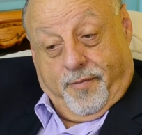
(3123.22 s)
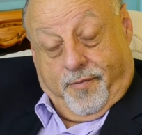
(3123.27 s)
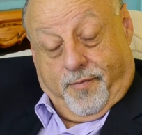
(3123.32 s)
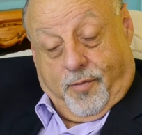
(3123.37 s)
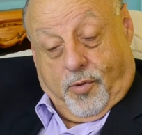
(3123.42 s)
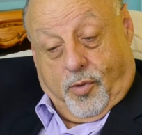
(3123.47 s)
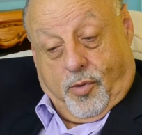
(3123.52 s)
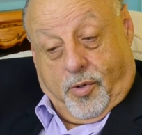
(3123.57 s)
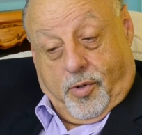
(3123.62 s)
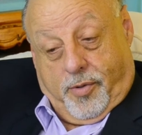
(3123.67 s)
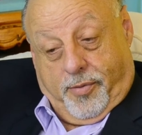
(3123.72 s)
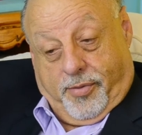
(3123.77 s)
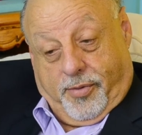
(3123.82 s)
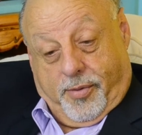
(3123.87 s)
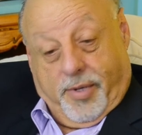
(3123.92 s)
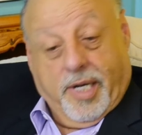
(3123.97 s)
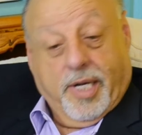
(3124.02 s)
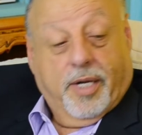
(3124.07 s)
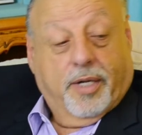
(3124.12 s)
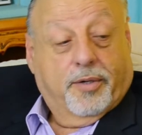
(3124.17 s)
for
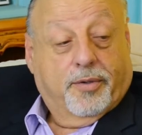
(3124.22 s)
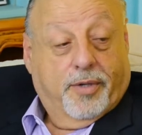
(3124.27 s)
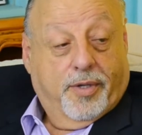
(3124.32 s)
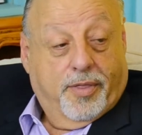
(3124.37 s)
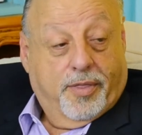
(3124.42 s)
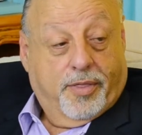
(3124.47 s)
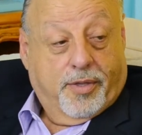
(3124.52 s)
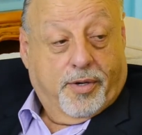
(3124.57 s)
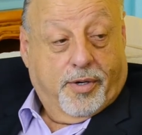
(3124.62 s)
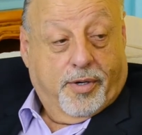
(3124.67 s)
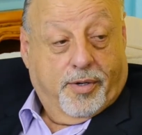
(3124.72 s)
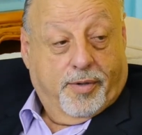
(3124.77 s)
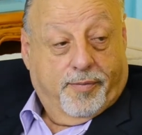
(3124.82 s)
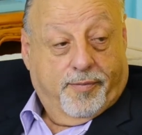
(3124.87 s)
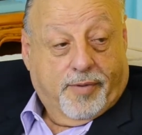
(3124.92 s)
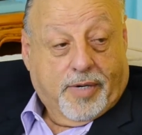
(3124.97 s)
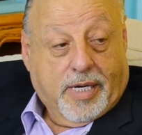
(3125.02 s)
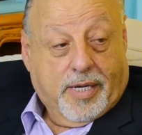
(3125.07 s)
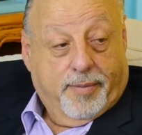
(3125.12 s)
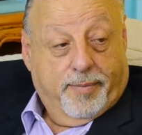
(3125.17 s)
three hundred and
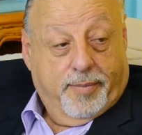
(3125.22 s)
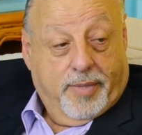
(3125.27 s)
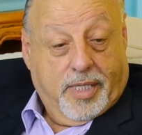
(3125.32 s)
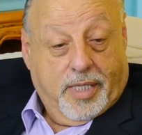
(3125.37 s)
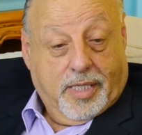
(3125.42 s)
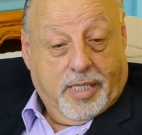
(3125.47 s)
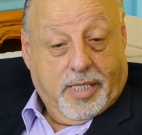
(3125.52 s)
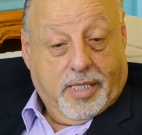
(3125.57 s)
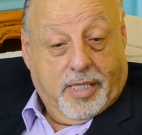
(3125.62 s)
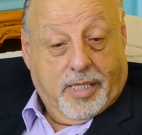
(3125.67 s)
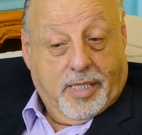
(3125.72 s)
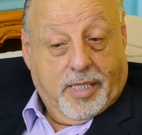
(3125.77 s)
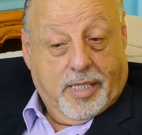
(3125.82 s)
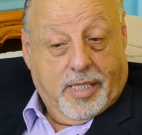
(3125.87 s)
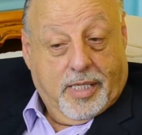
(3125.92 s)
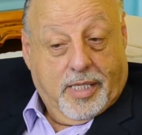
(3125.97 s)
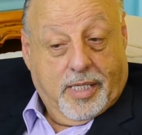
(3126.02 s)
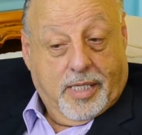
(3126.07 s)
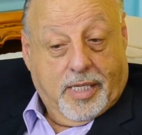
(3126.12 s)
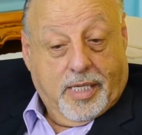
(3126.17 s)
thirty-five wow. million,
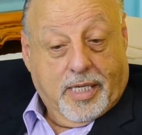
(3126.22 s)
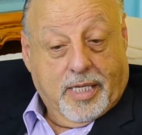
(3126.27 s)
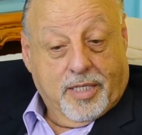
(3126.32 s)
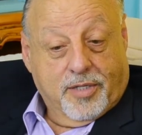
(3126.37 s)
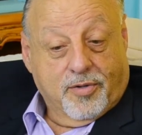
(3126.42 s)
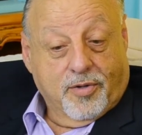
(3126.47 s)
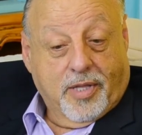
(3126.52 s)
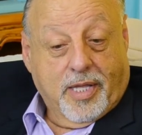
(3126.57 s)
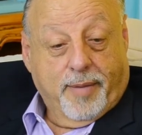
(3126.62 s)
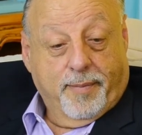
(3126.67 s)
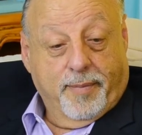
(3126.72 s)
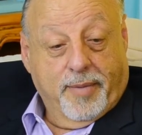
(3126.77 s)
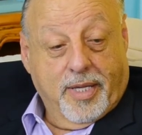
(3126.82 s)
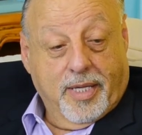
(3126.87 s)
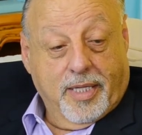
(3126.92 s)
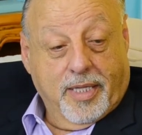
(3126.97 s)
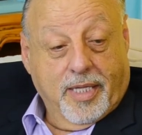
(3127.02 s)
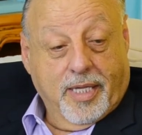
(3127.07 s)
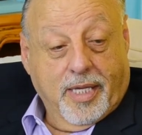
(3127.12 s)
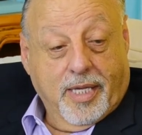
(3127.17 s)
and so that
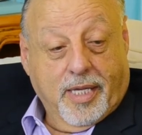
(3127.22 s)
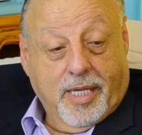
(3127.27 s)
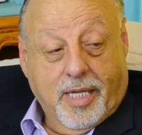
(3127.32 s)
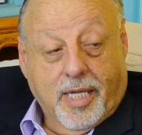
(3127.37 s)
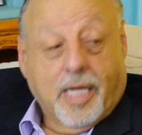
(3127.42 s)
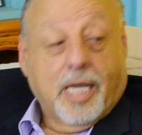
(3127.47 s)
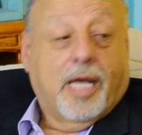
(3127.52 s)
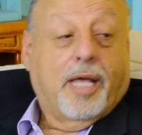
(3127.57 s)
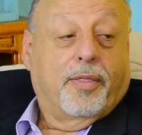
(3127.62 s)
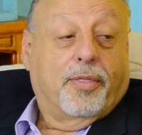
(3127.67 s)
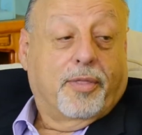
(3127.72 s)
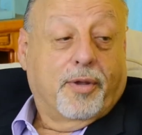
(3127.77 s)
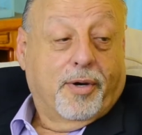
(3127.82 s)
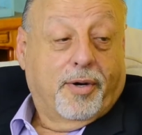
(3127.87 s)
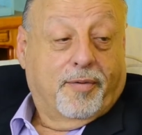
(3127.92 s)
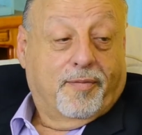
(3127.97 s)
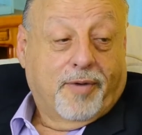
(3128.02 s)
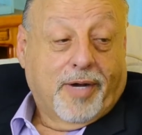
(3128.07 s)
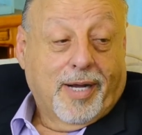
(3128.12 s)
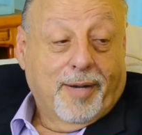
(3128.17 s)
meant he got
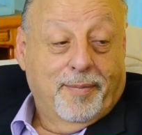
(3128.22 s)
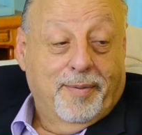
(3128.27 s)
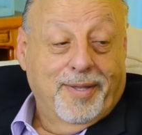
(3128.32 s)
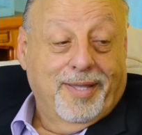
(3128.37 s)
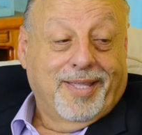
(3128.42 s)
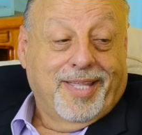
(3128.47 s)
35